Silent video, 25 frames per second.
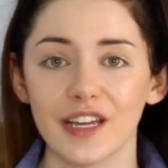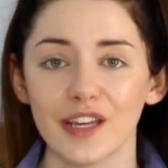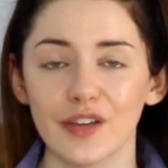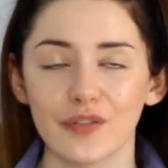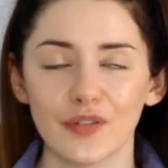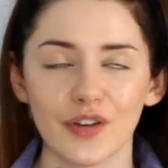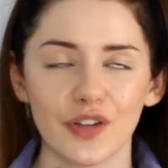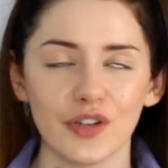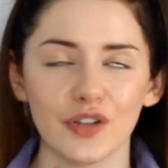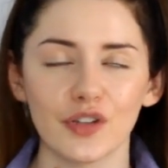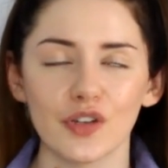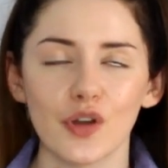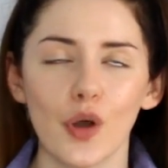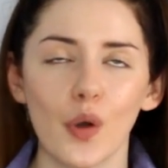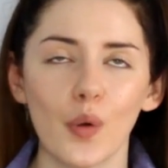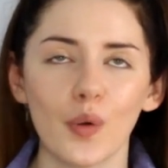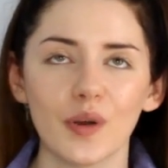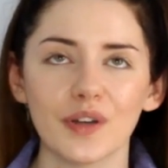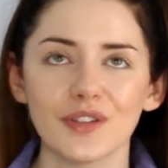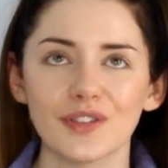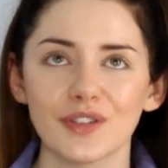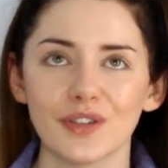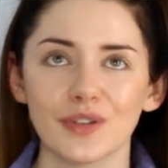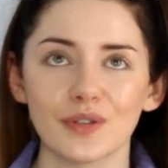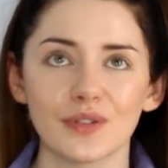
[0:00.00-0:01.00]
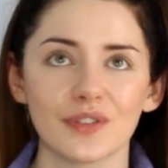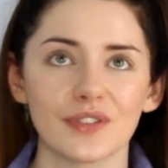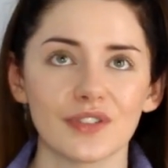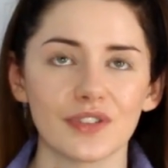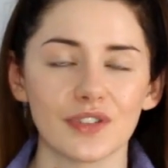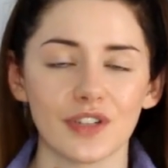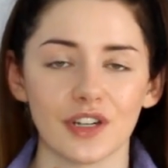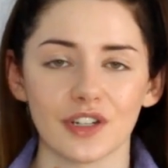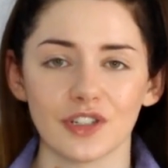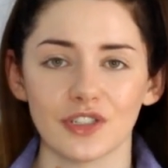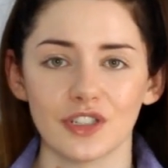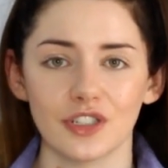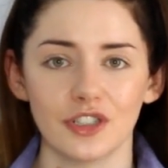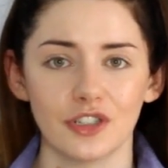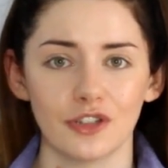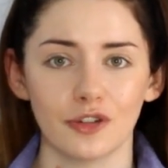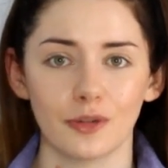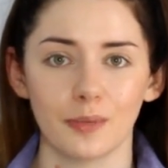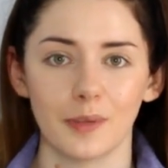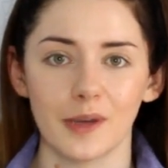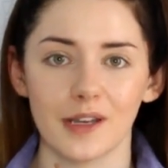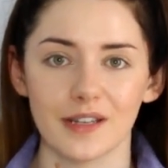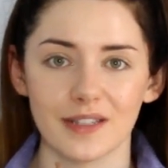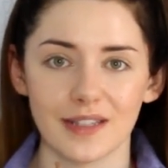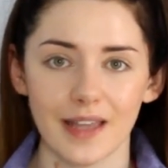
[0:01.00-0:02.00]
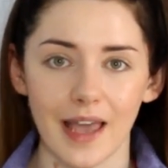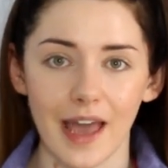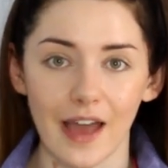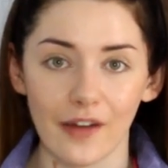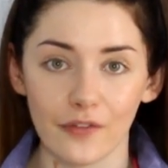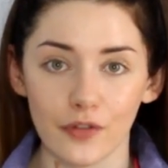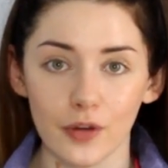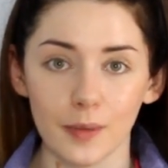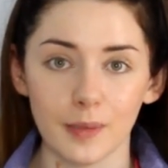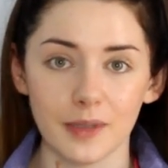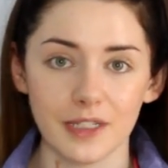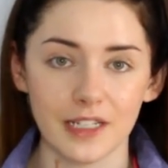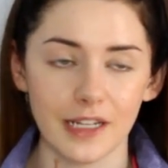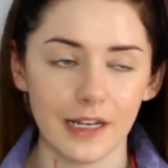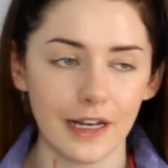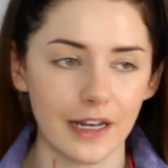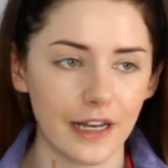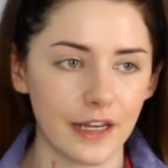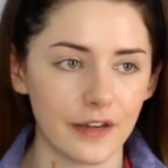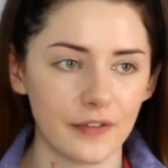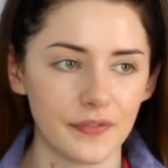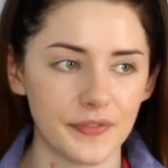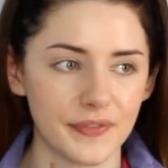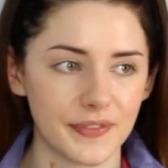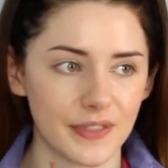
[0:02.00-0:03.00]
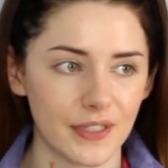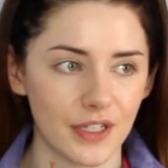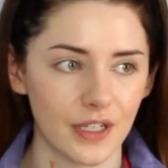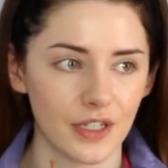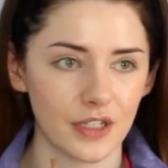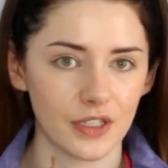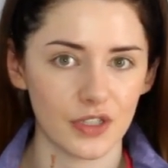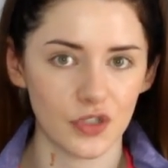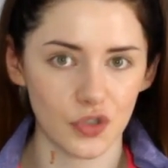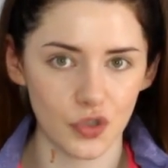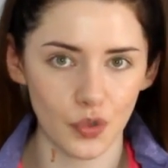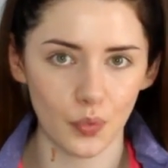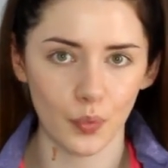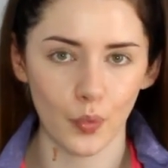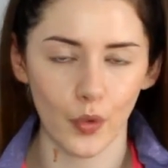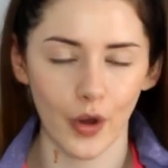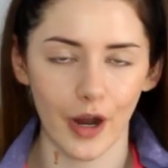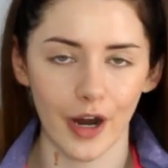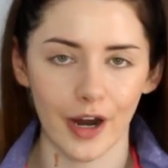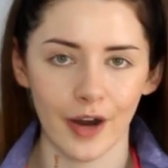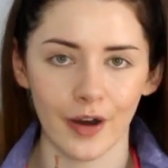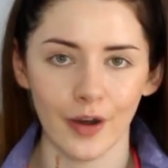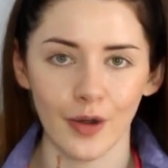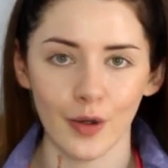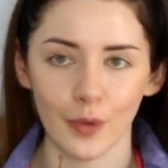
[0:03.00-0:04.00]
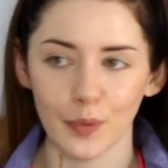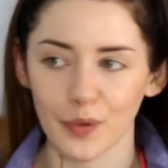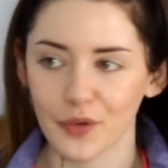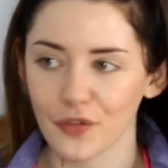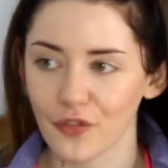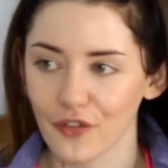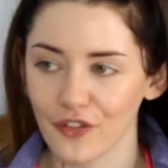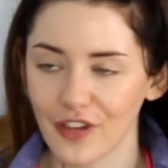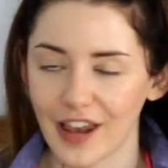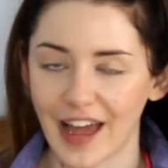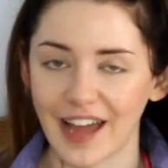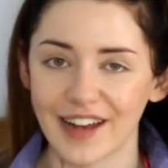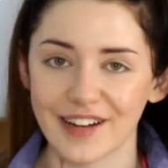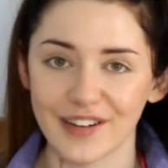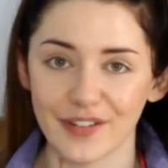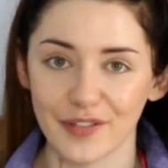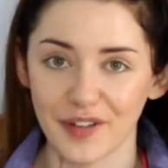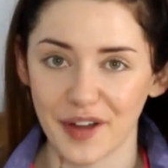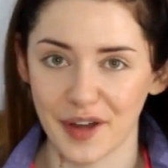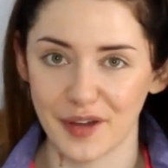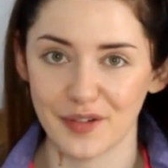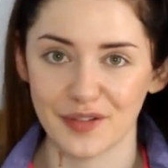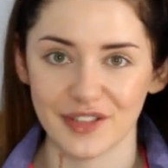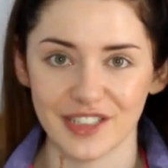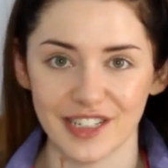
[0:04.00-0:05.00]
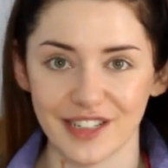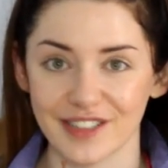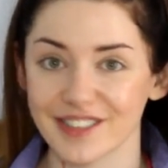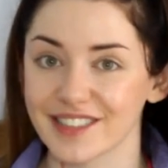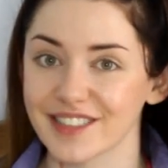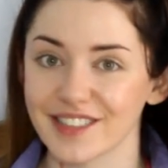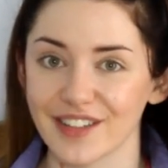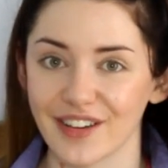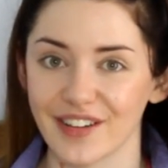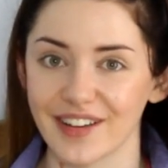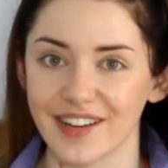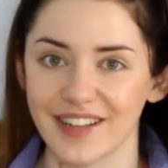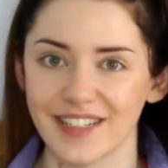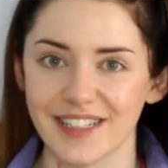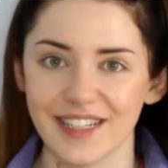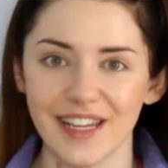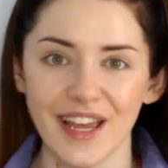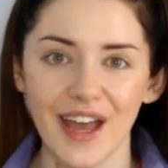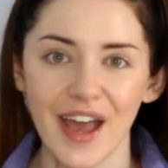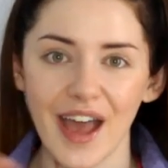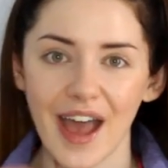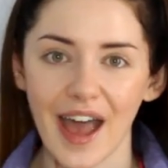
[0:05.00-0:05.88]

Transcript: You've got no excuses not to do it, because everybody lives somewhere with flat ground outside,